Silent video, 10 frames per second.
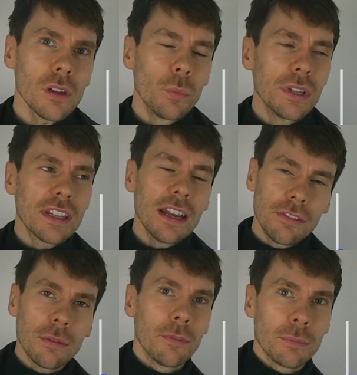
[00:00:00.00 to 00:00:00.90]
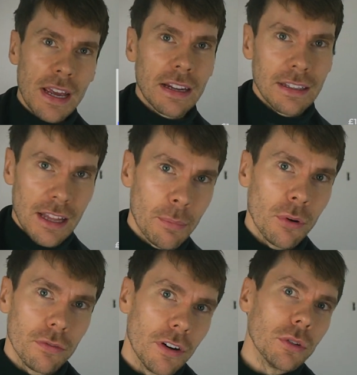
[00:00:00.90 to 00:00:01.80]
we saved them from tanking their
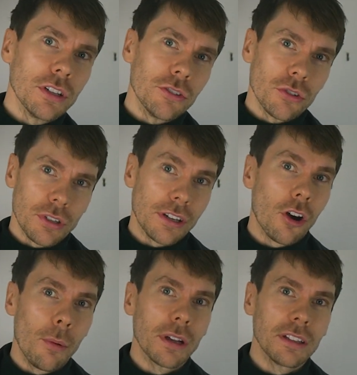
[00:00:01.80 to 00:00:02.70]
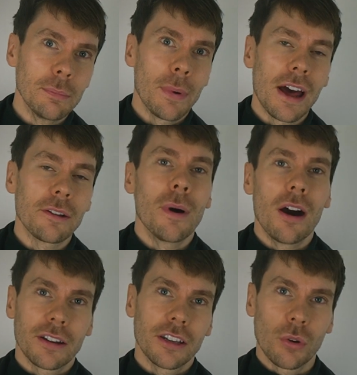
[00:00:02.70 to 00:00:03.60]
portfolio during a comically bad
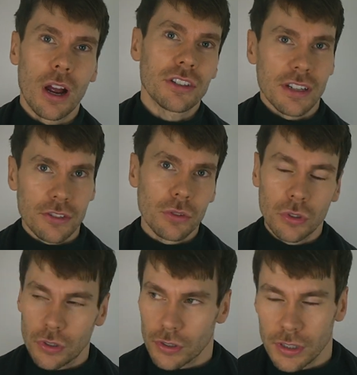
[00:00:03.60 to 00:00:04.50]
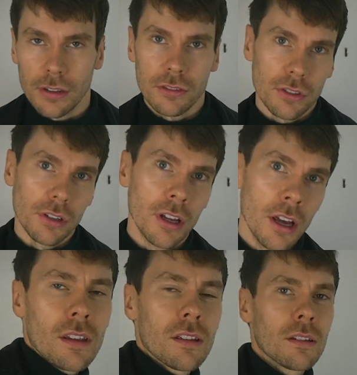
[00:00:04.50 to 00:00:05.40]
market crash, and that's all good, that's good.
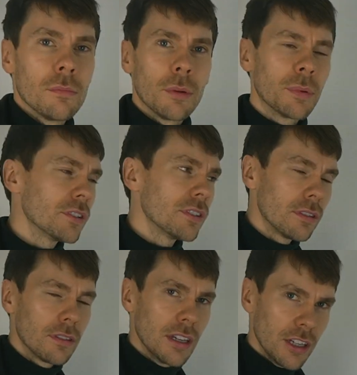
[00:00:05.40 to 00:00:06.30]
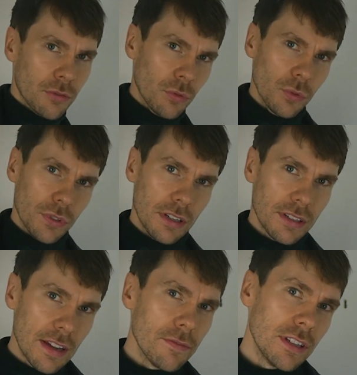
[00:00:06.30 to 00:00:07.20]
But because of these rules, at
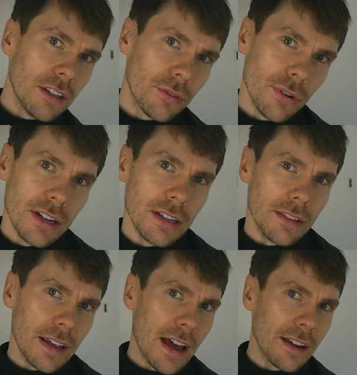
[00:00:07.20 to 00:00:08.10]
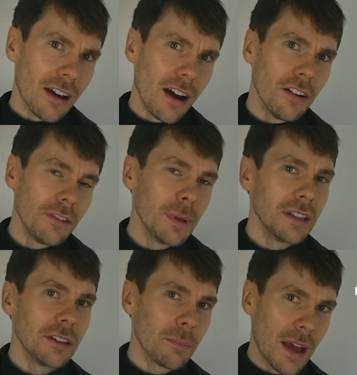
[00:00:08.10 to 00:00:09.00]
73, they had
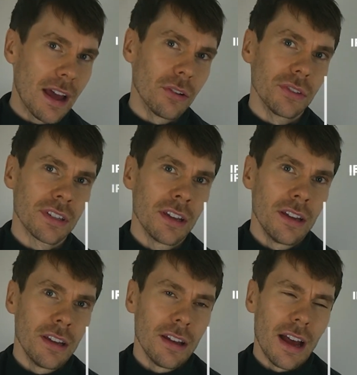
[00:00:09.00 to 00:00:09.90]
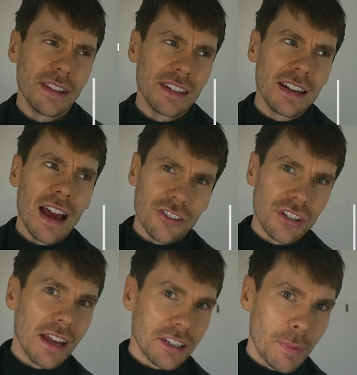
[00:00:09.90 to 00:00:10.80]
£500,000, and they didn't
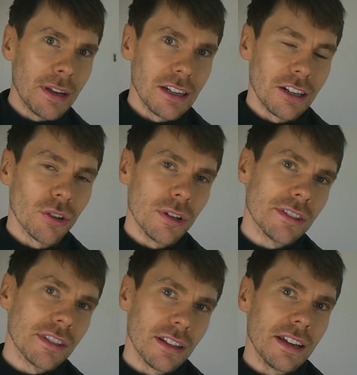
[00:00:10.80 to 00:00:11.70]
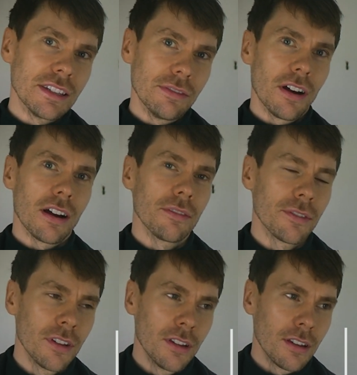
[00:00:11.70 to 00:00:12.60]
actually get a spending increase until
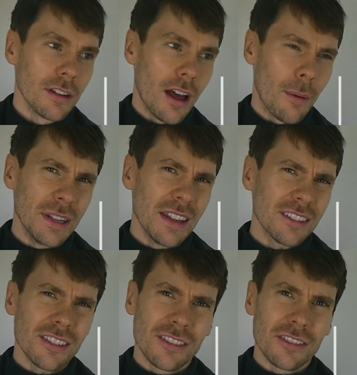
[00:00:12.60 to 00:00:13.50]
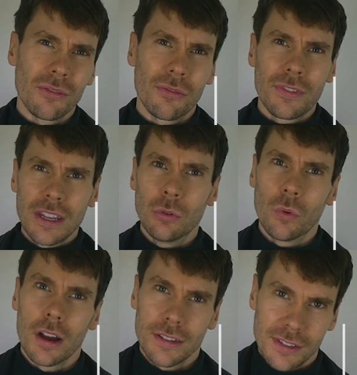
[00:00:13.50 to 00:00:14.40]
85. I mean, that just doesn't feel
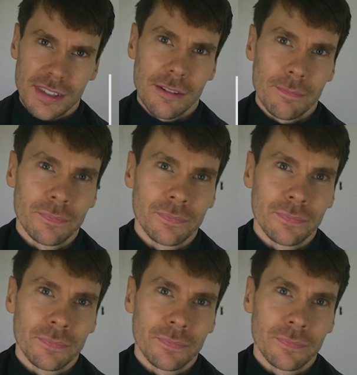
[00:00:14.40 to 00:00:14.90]
right, does it?